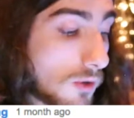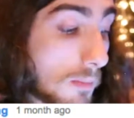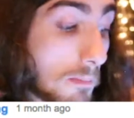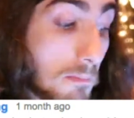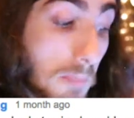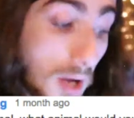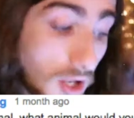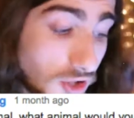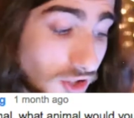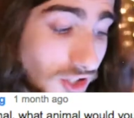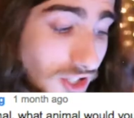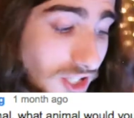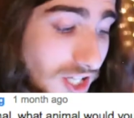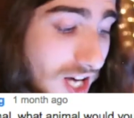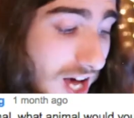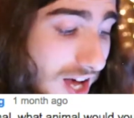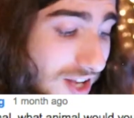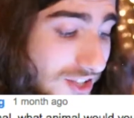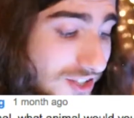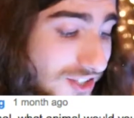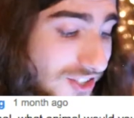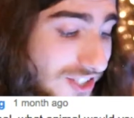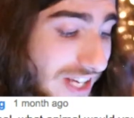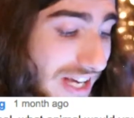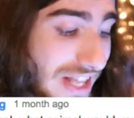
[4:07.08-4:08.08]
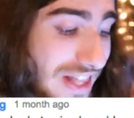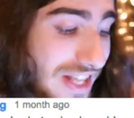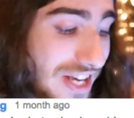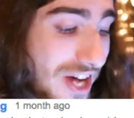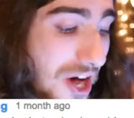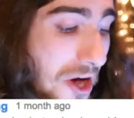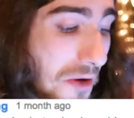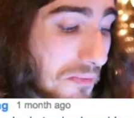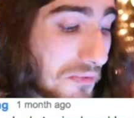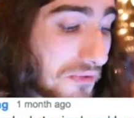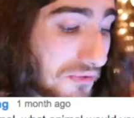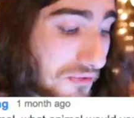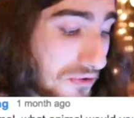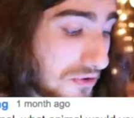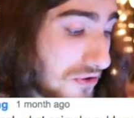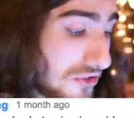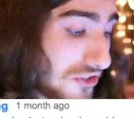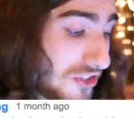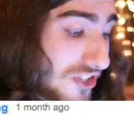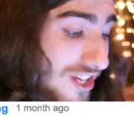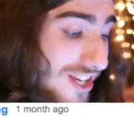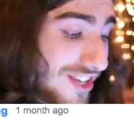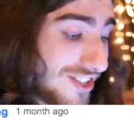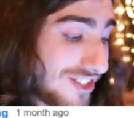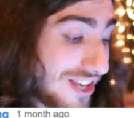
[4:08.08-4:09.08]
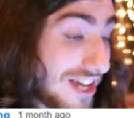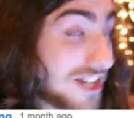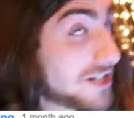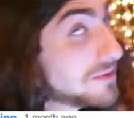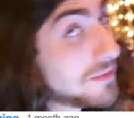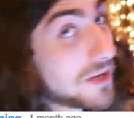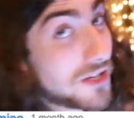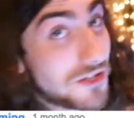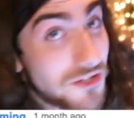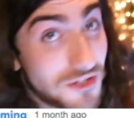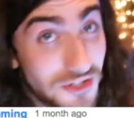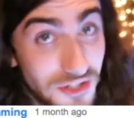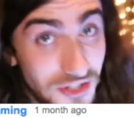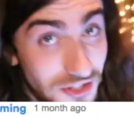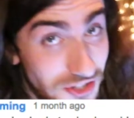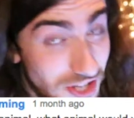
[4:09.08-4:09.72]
on budget cuts in the armed forces and emergency